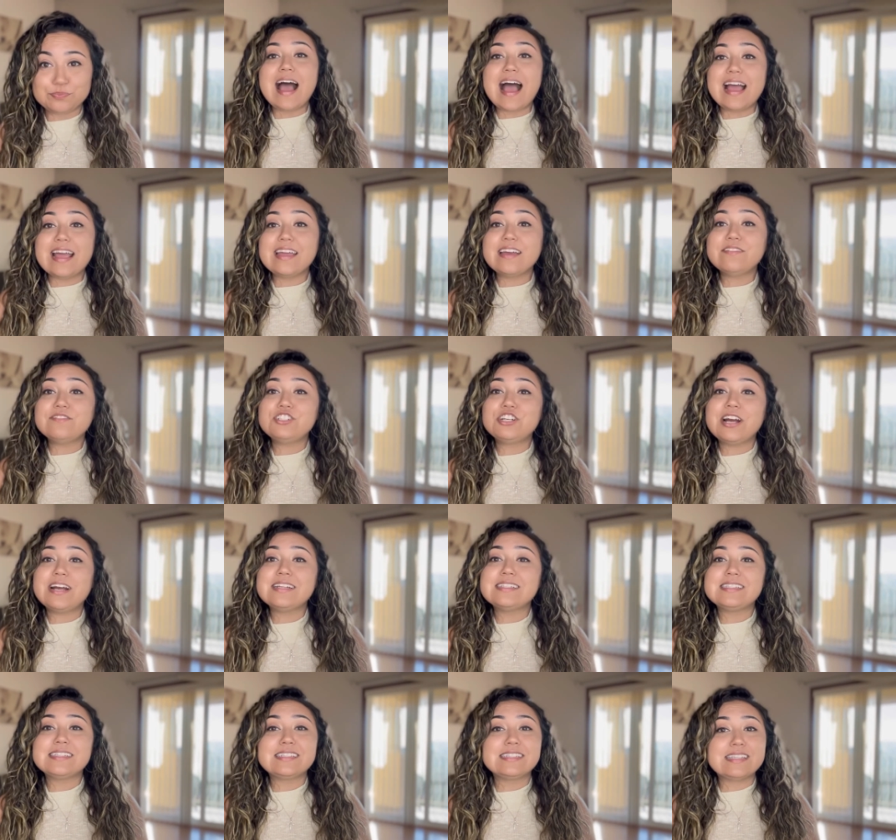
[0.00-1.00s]
I have tried
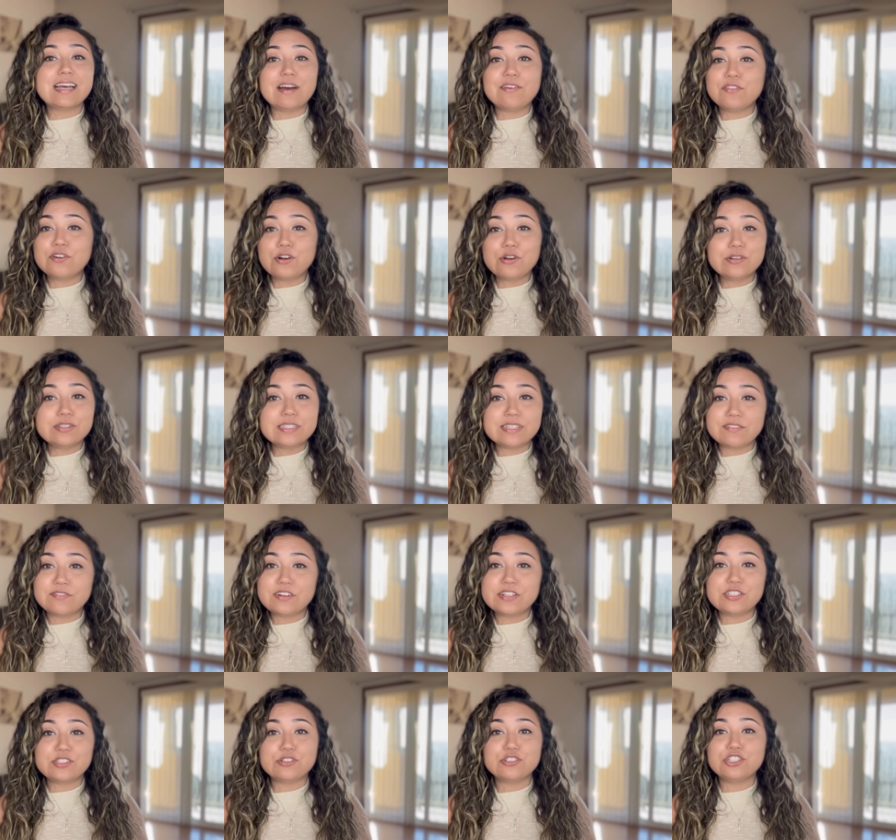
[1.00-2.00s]
several different
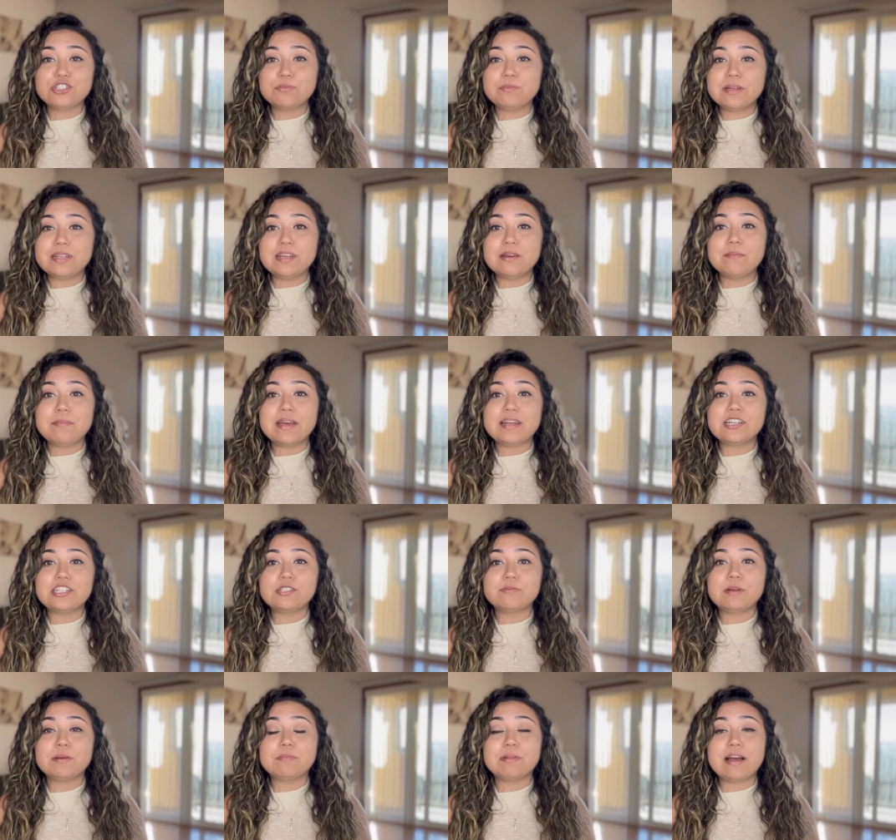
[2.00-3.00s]
social media
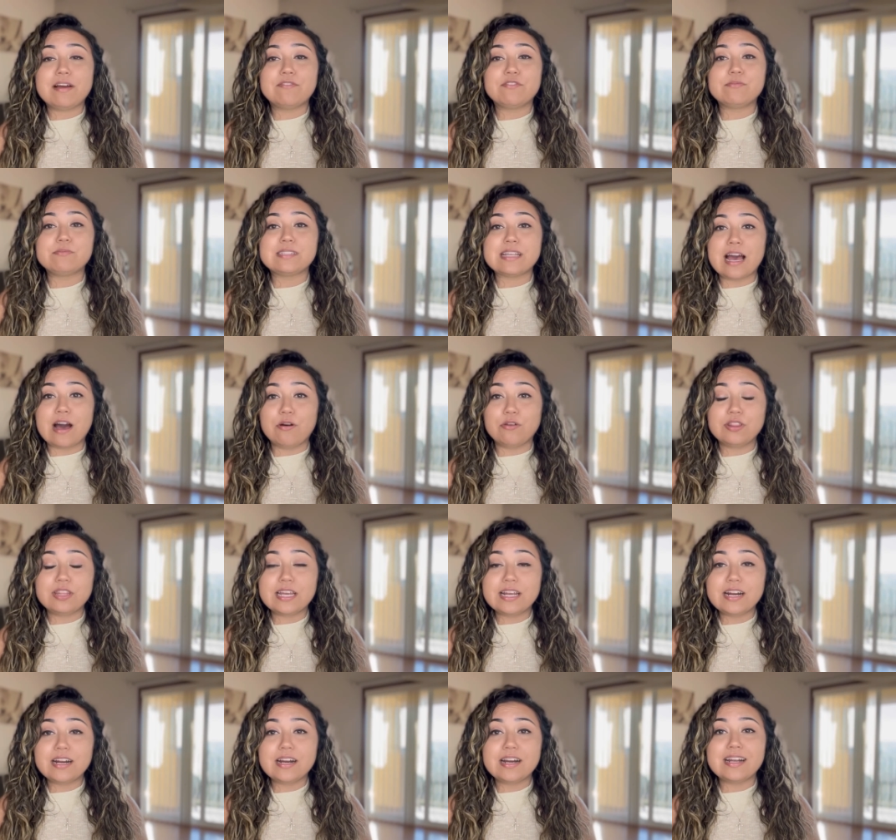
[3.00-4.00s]
management platforms out
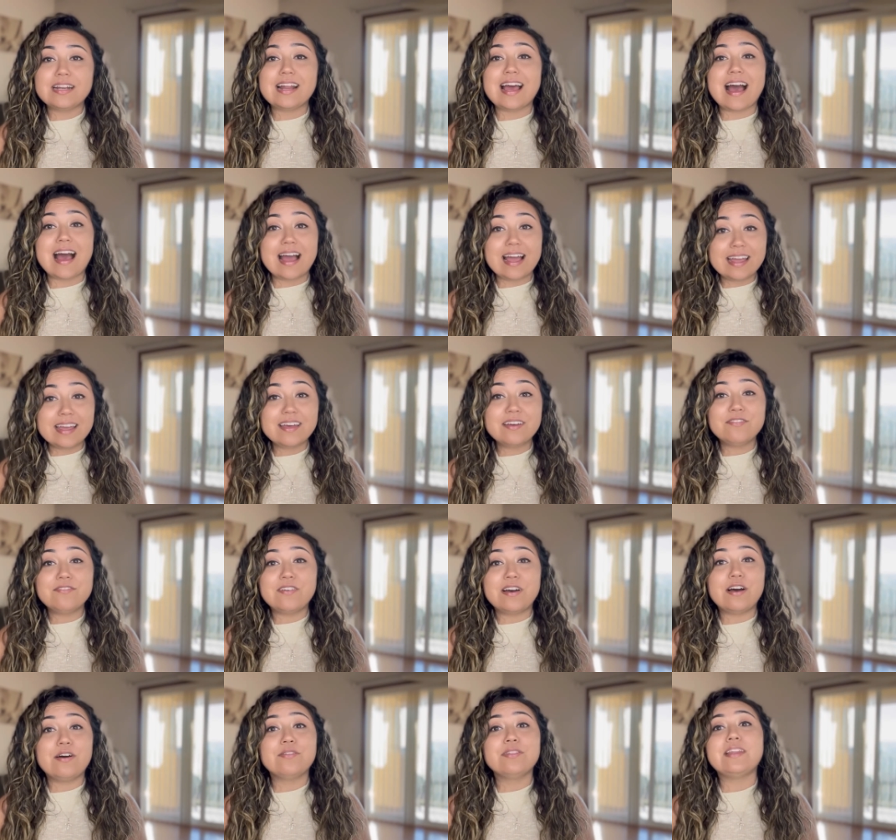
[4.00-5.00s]
there, and I have
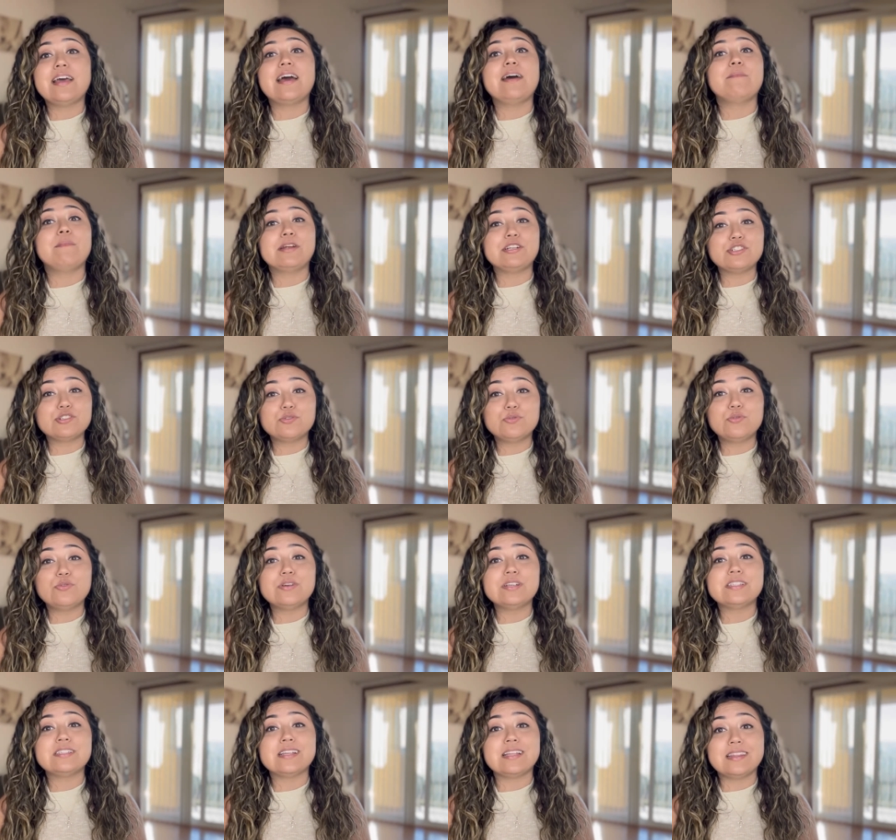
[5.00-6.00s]
found that Metricool
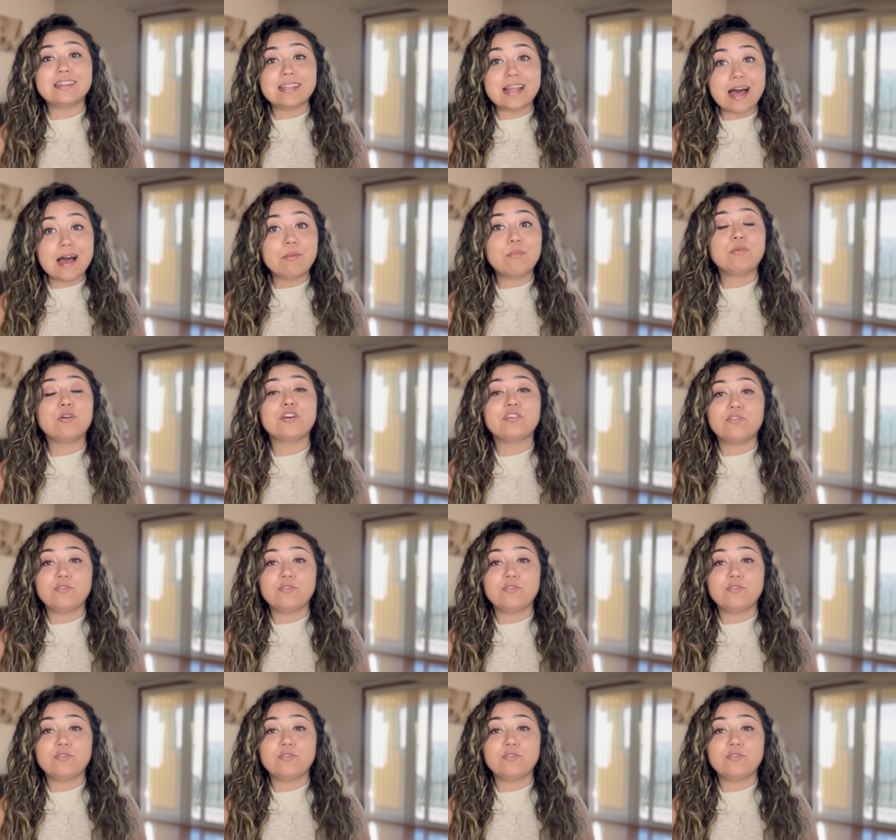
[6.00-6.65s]
is a lot more